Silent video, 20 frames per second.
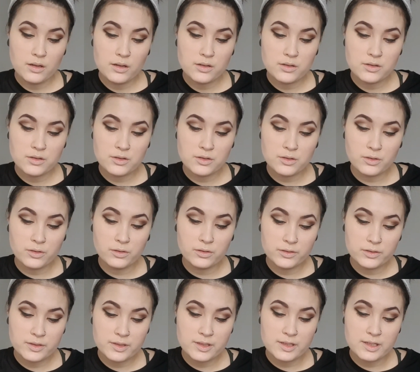
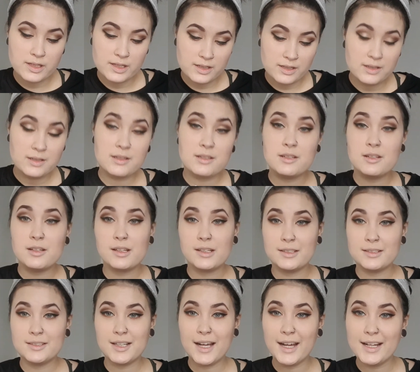Solstice
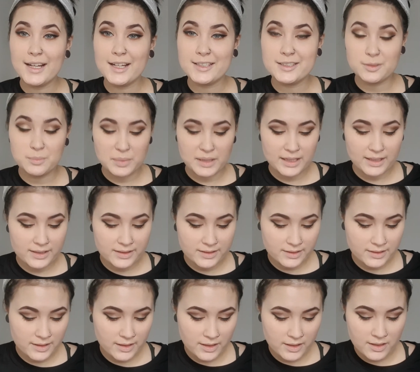highlighter
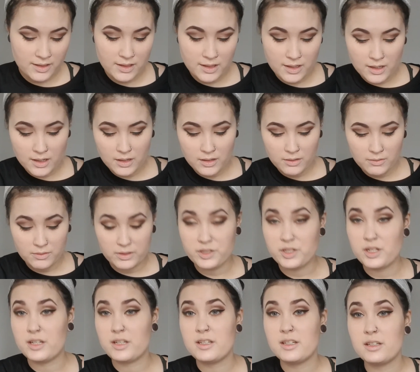palette, which
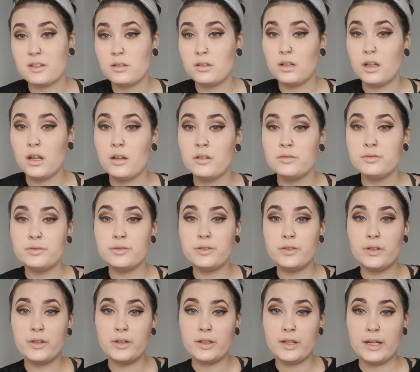I still
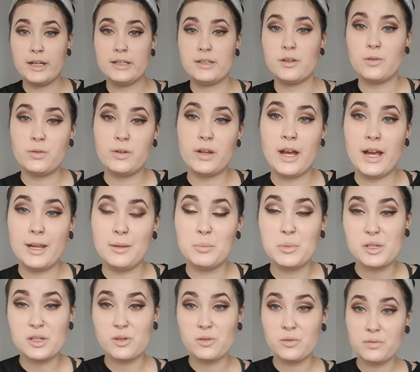love. I know the hype
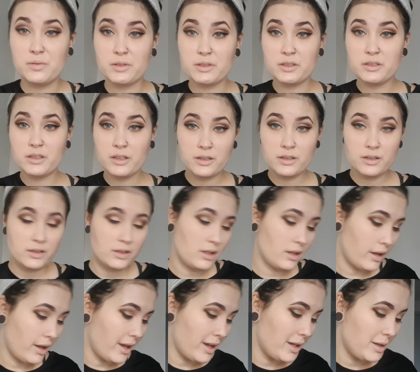is over,
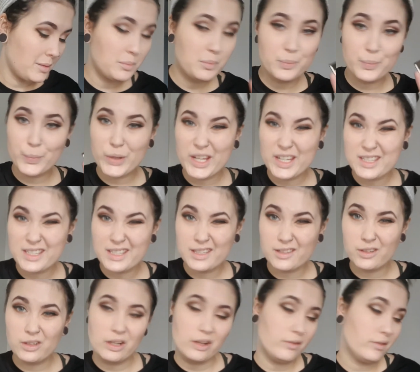but I
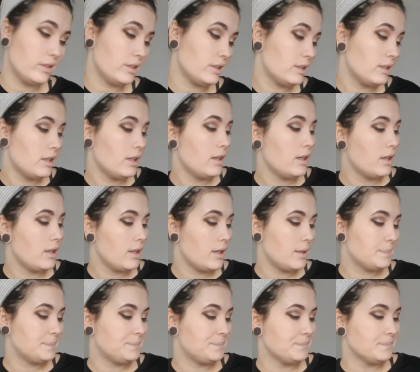still love it.
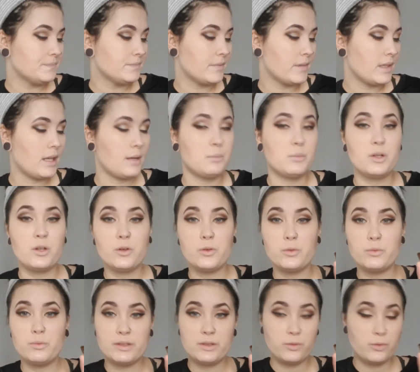I'm
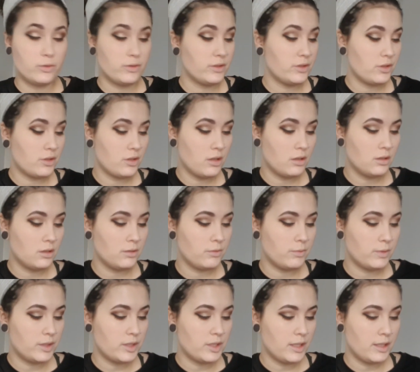going with the orange color,
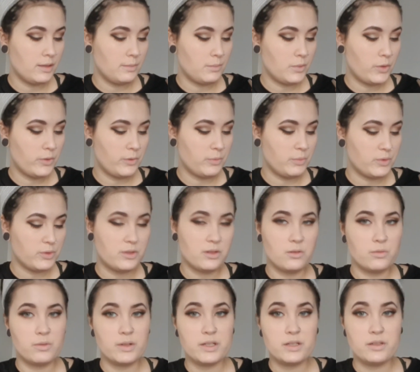which I almost
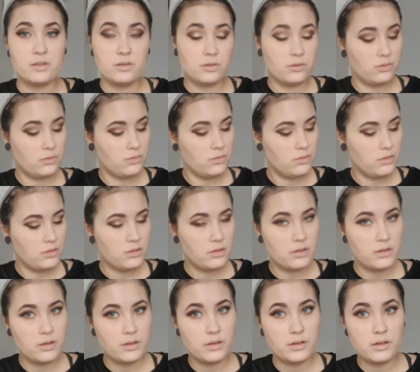always do,
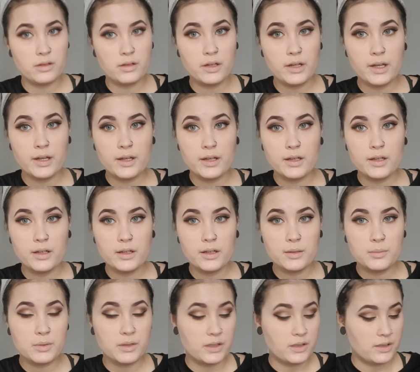
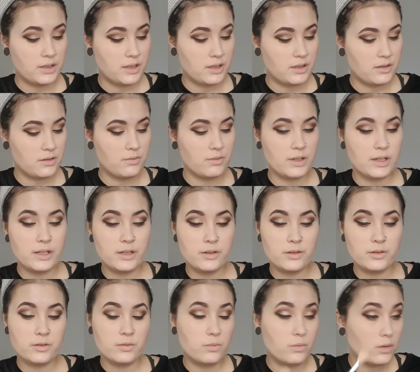because it's a really
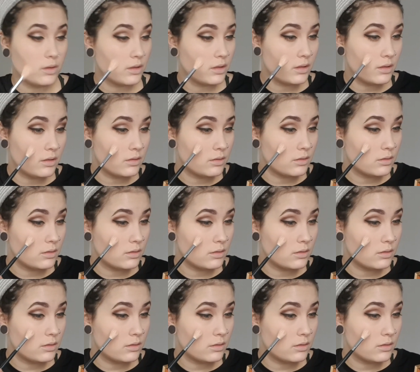good one.